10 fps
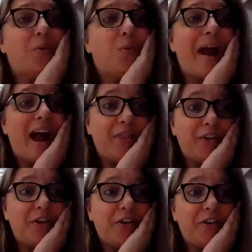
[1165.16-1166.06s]

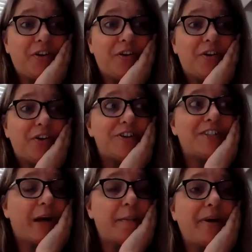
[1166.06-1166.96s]
rather
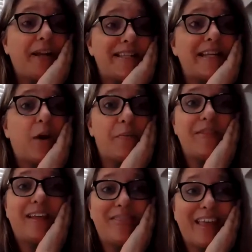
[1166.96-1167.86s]
somebody tell me
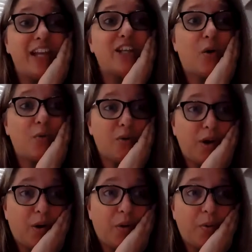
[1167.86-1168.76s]
that they don't
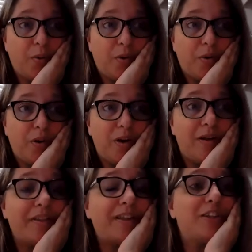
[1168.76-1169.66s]
know
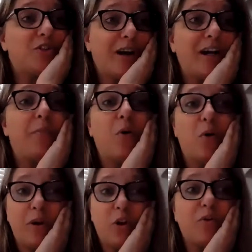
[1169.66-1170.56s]
than to try to pull
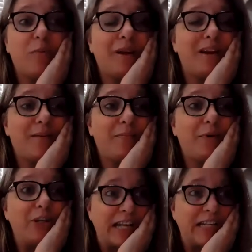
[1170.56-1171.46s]
one over me and
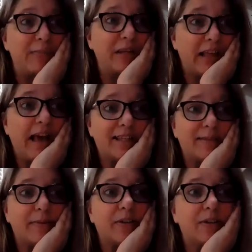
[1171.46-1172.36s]
pretend to be the
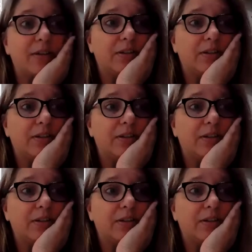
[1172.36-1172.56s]
expert.